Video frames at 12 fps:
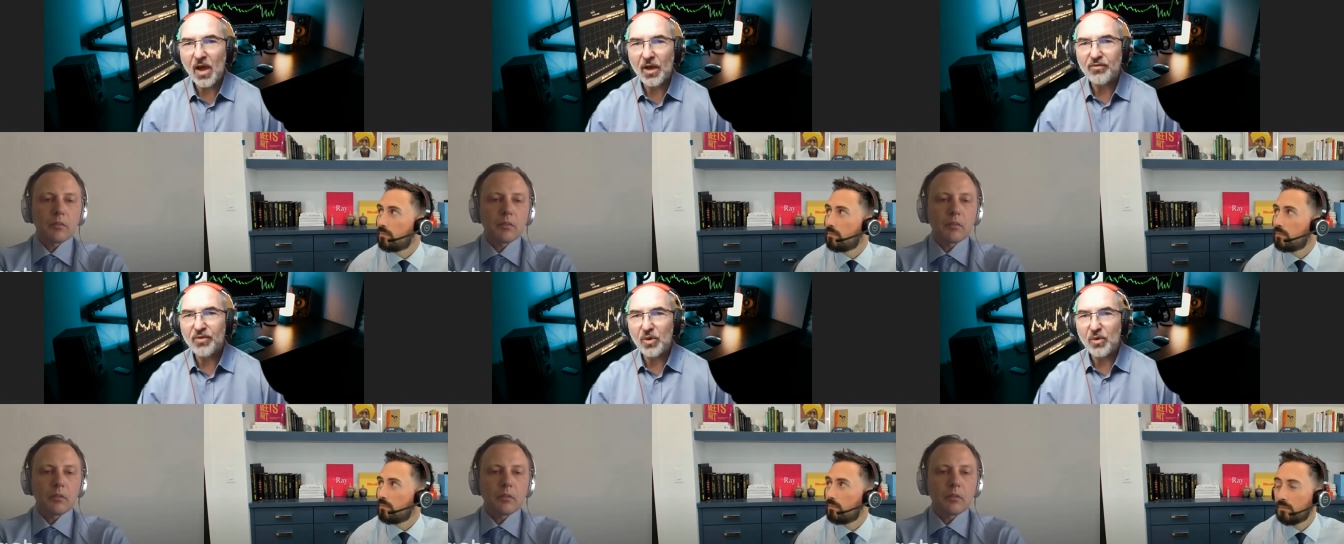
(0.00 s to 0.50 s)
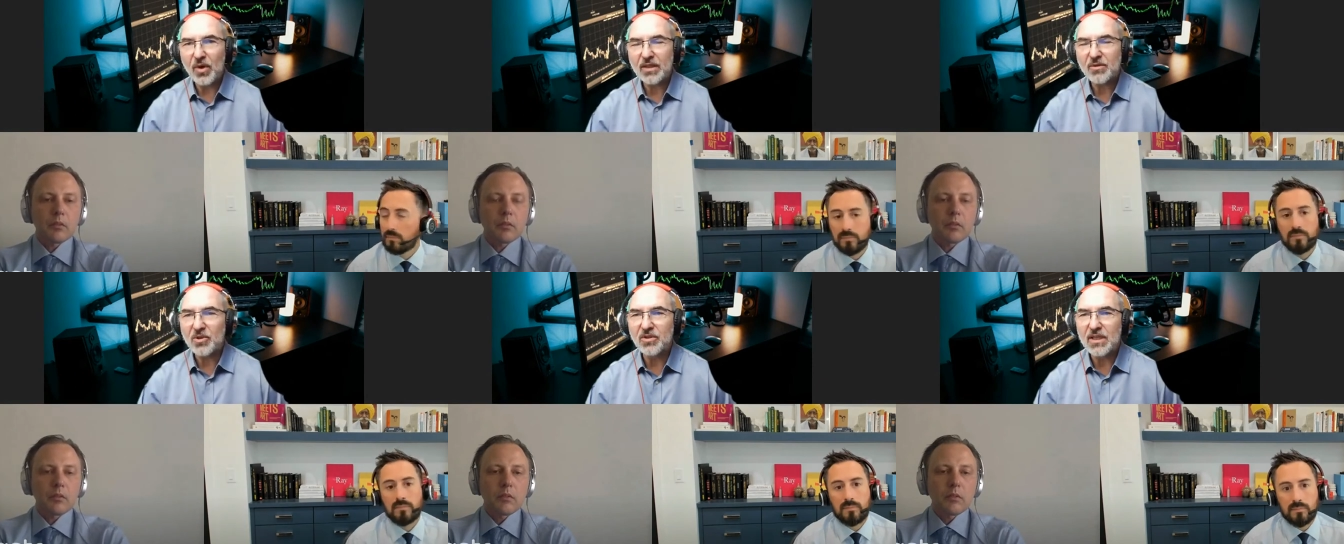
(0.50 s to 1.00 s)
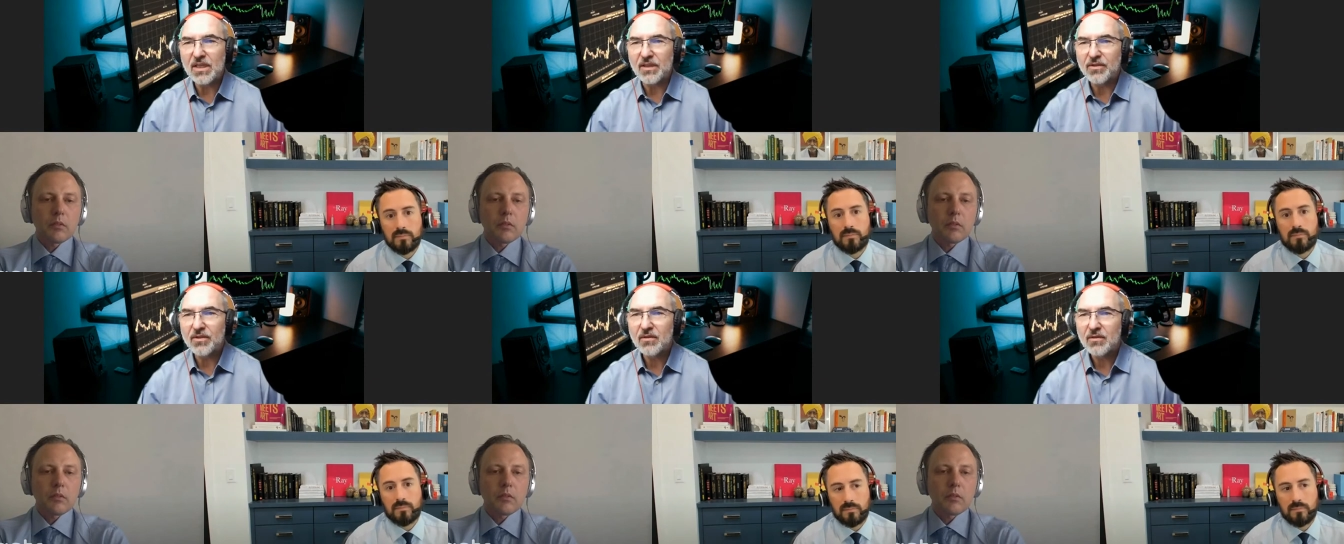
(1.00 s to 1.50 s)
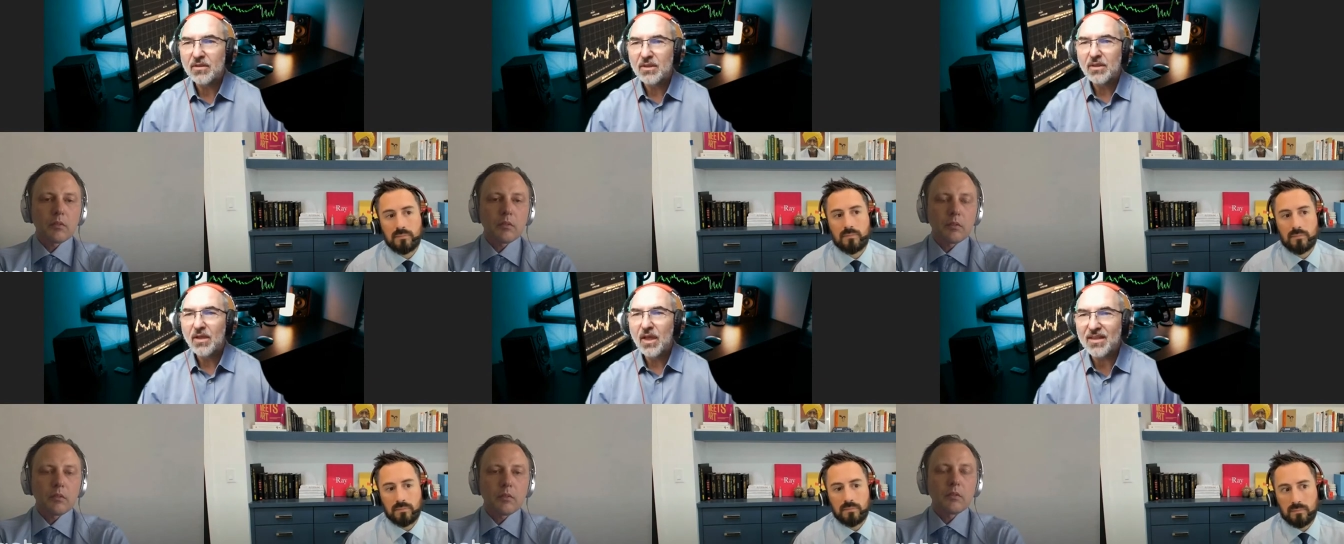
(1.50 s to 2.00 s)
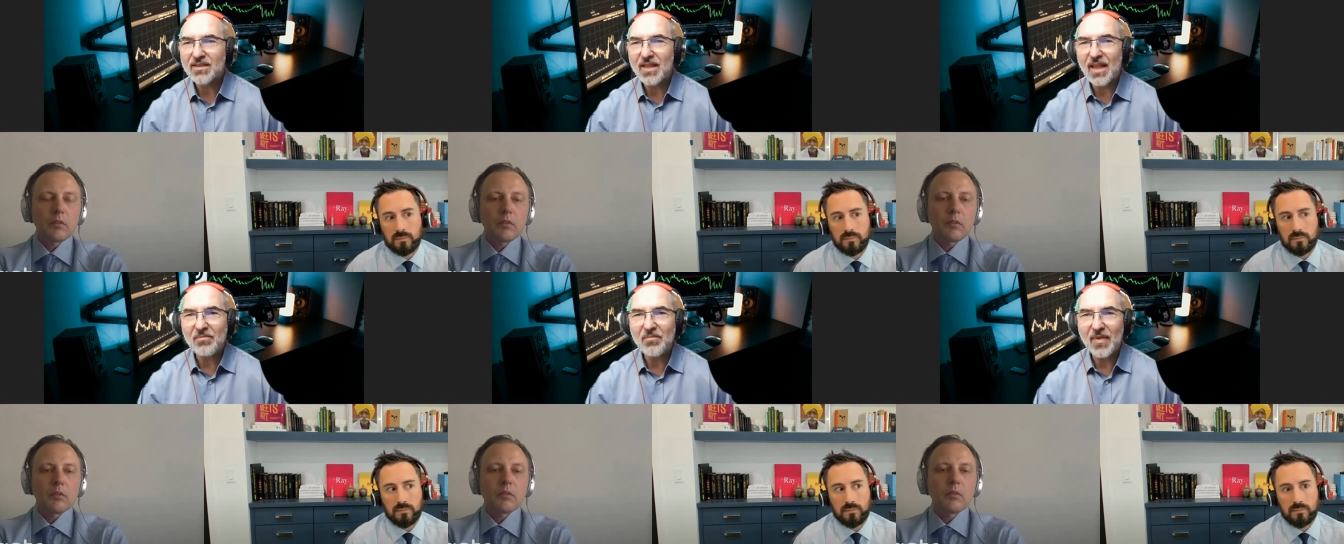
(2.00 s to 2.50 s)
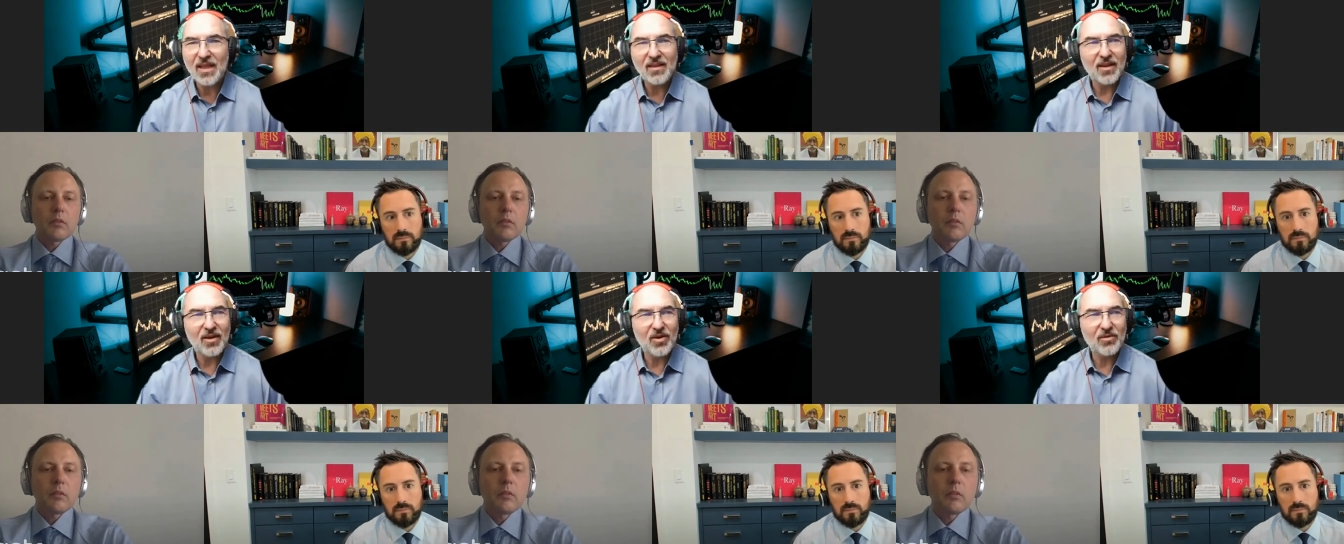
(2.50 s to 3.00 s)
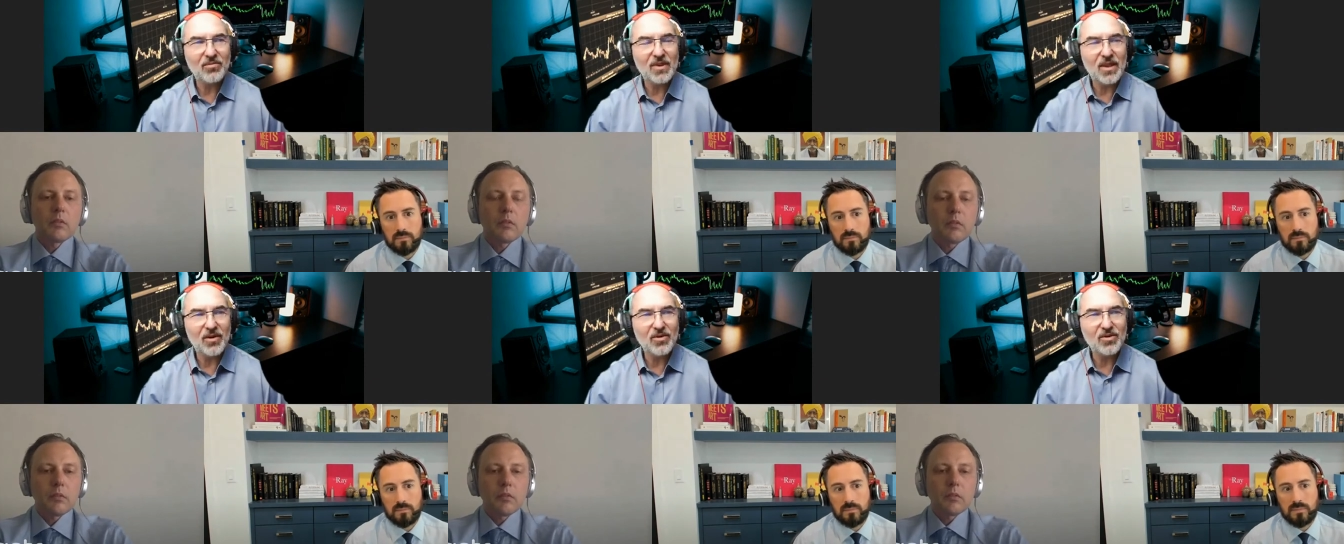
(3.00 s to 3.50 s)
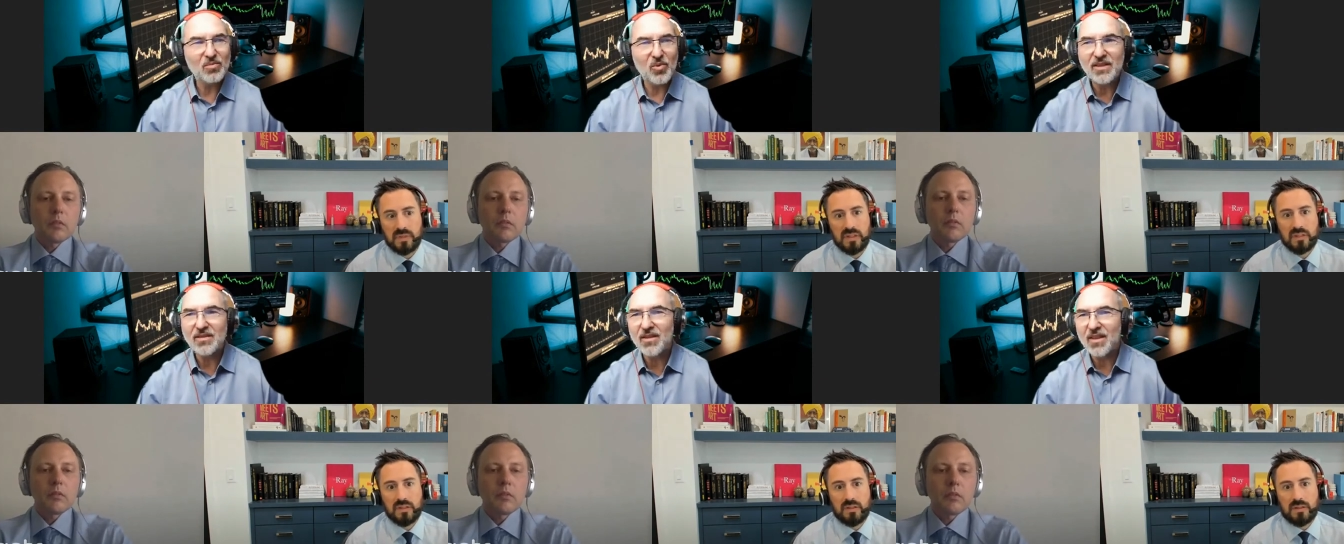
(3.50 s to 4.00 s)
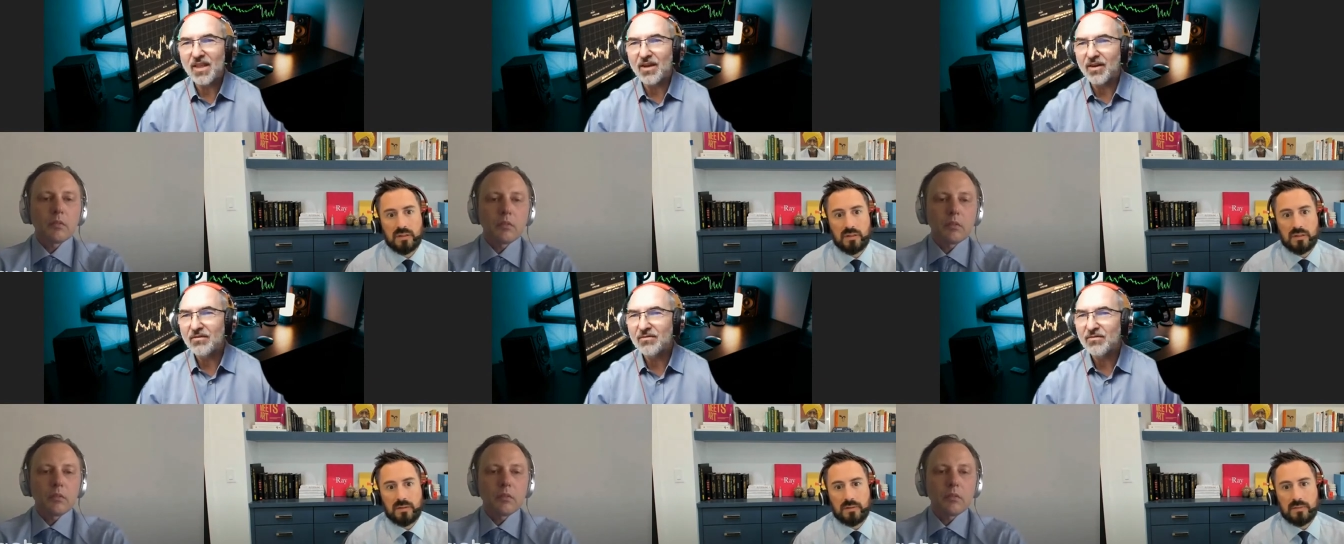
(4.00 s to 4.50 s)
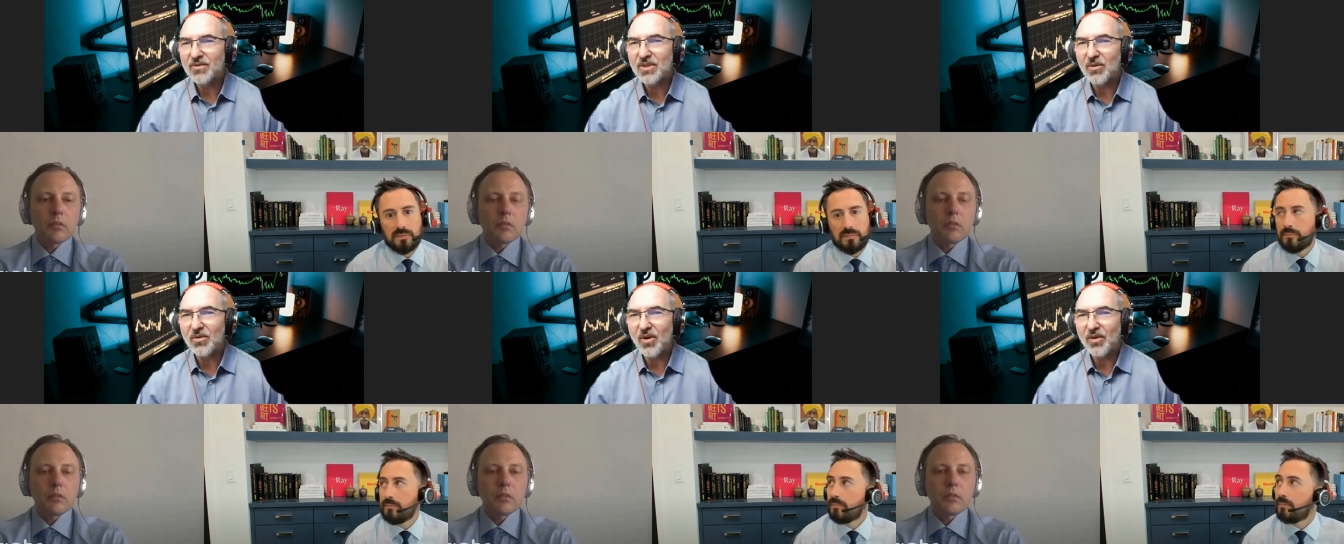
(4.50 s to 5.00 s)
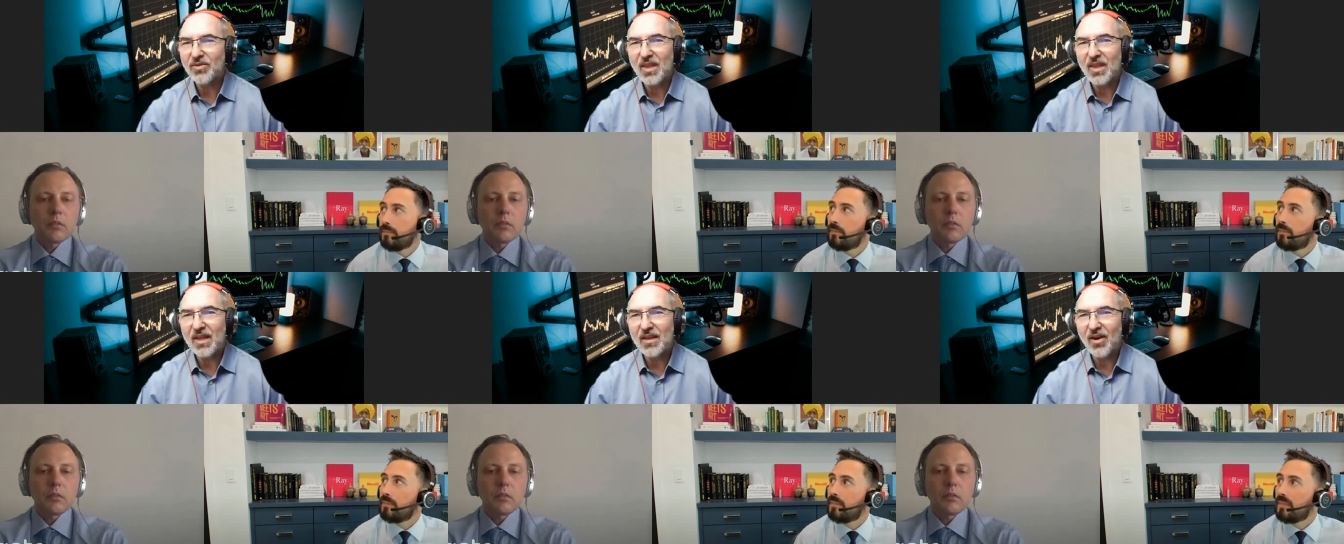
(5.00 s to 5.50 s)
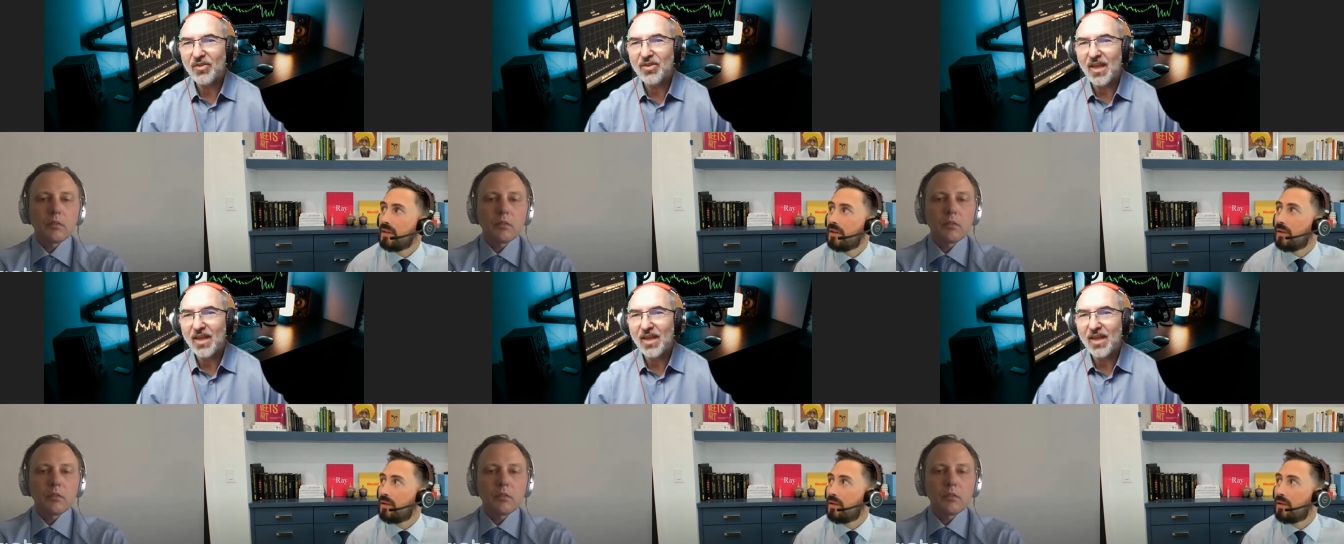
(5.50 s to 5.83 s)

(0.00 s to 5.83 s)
Speaker 1: hired for your expertise, doesn't that make their their spreads thinner? So aren't they aren't